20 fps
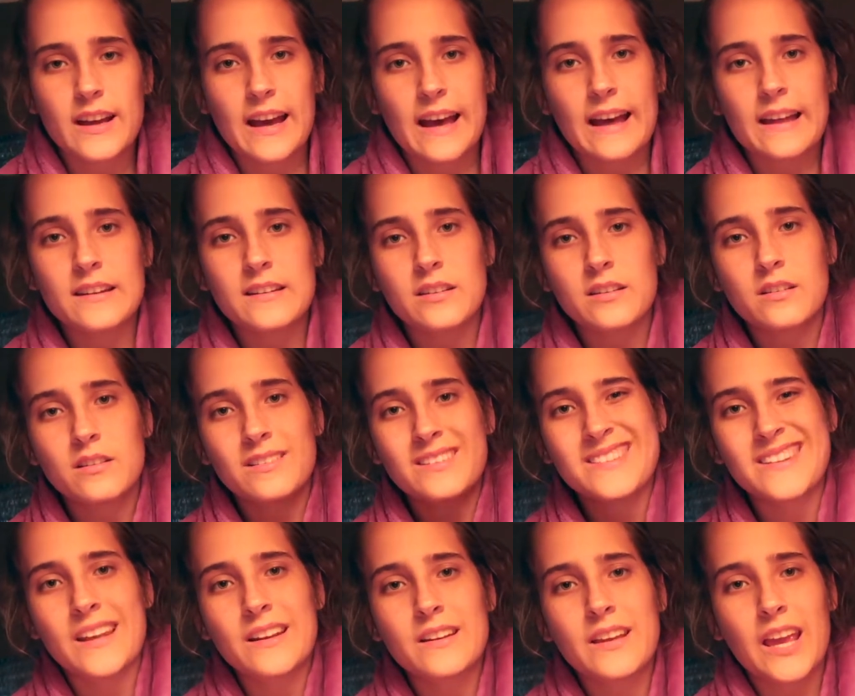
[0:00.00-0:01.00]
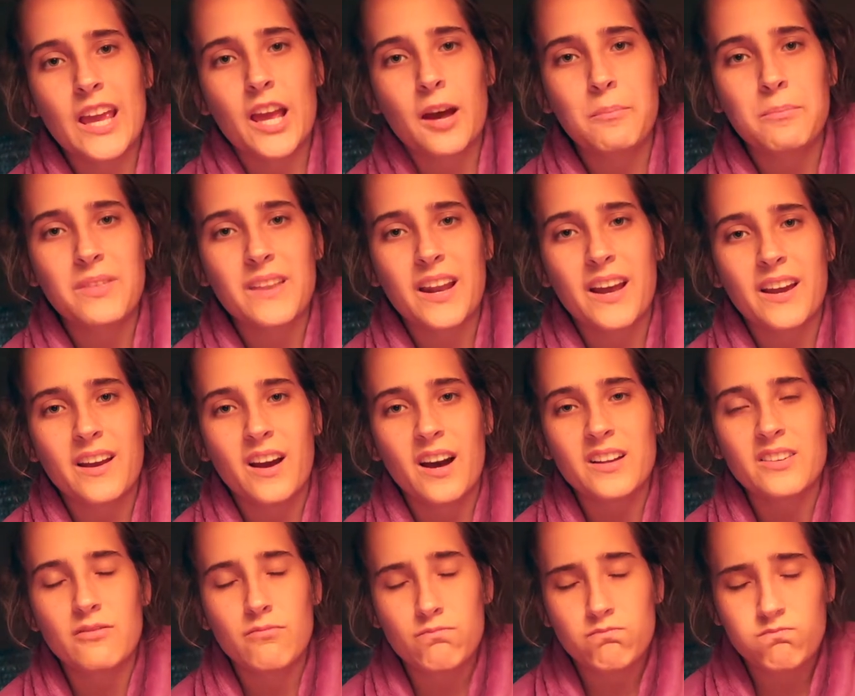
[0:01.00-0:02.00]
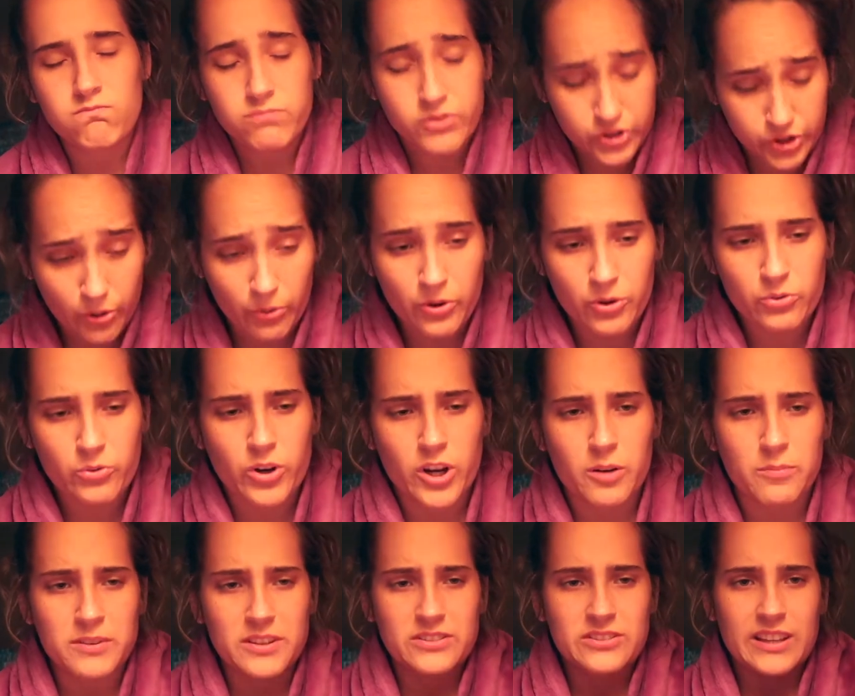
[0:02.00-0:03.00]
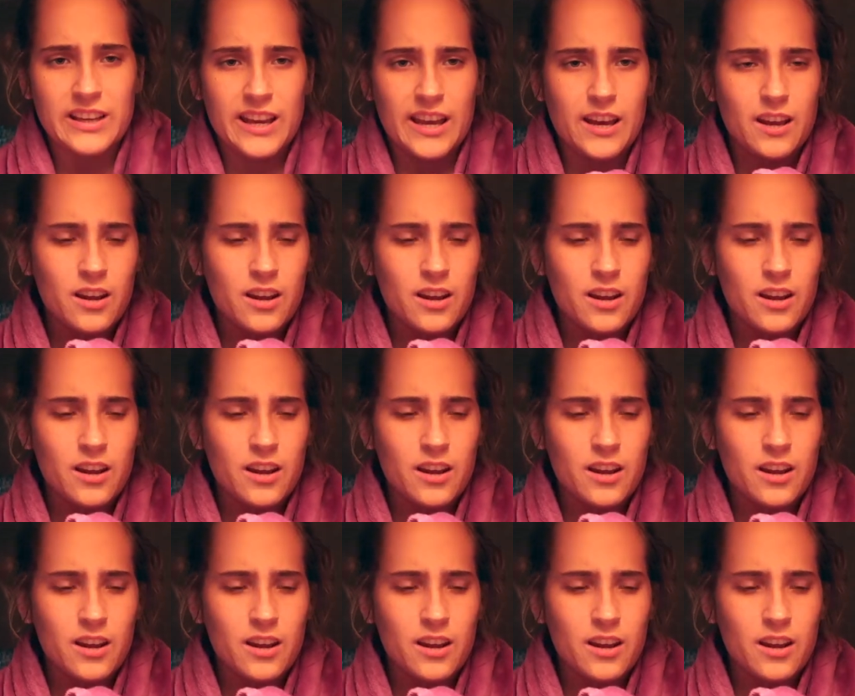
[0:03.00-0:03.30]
at said camp that I got so incredibly sick